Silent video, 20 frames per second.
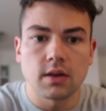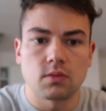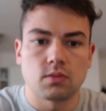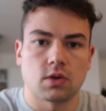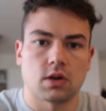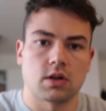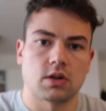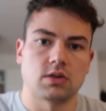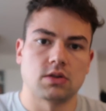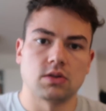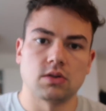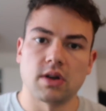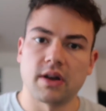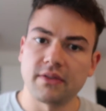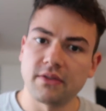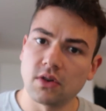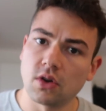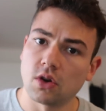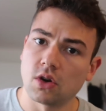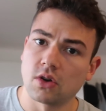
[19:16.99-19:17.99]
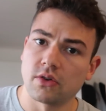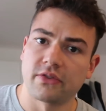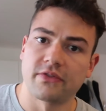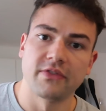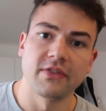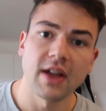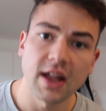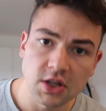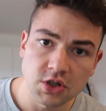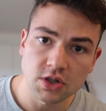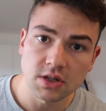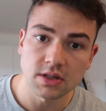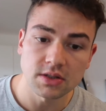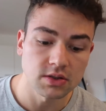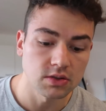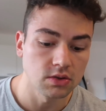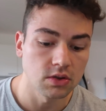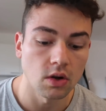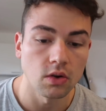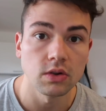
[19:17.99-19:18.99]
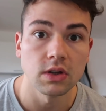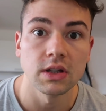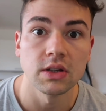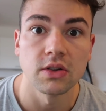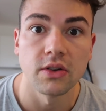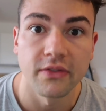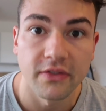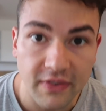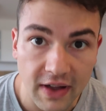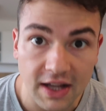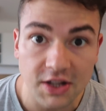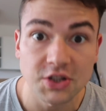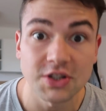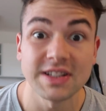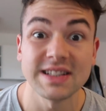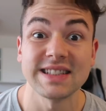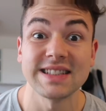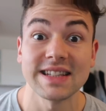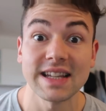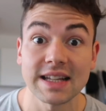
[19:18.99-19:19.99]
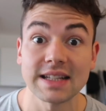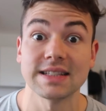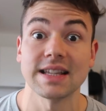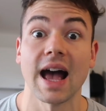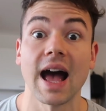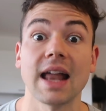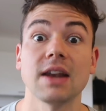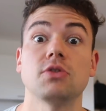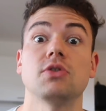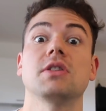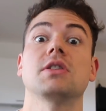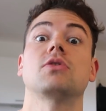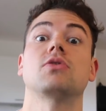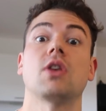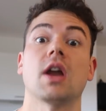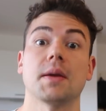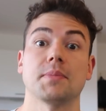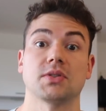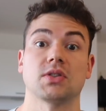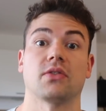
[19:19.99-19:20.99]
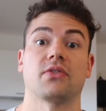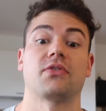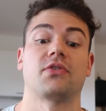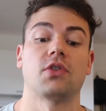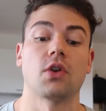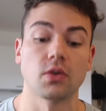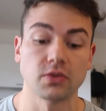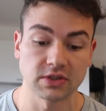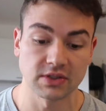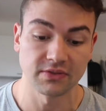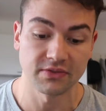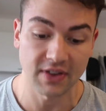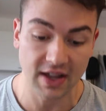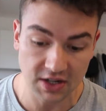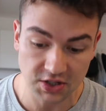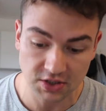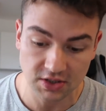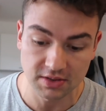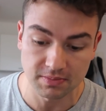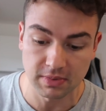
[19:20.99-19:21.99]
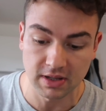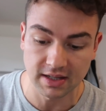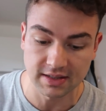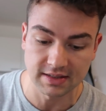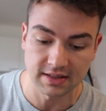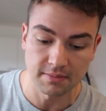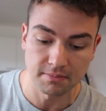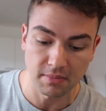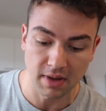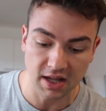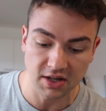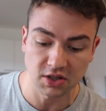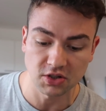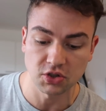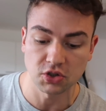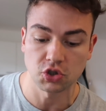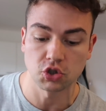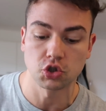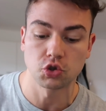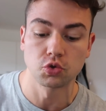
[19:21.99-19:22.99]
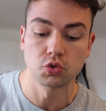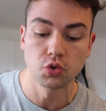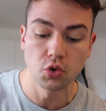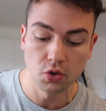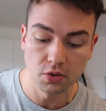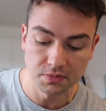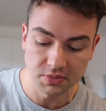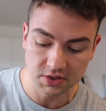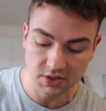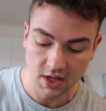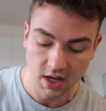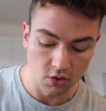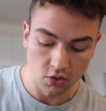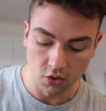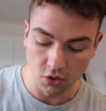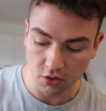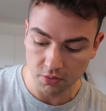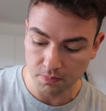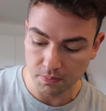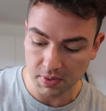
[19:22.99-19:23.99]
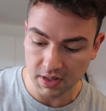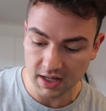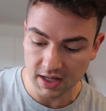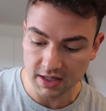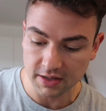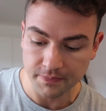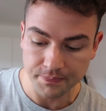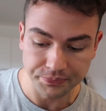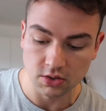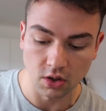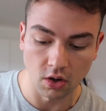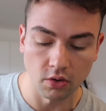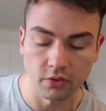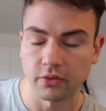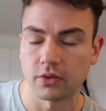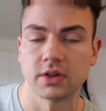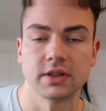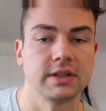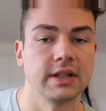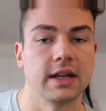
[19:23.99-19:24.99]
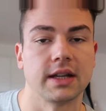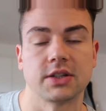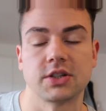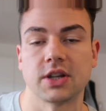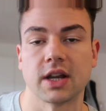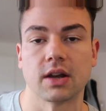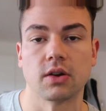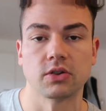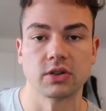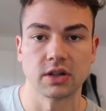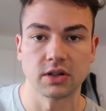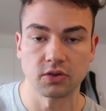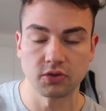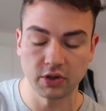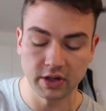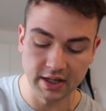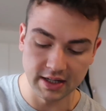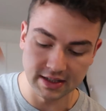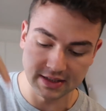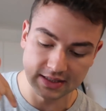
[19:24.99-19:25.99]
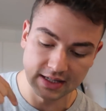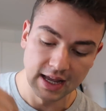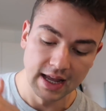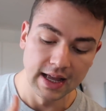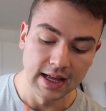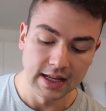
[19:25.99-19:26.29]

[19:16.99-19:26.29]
What? You haven't heard of veggies? You don't eat your veggies? 600 grams of frozen veggies plus some mushrooms, cooked beet, tofu. Yeah, check out the ingredients.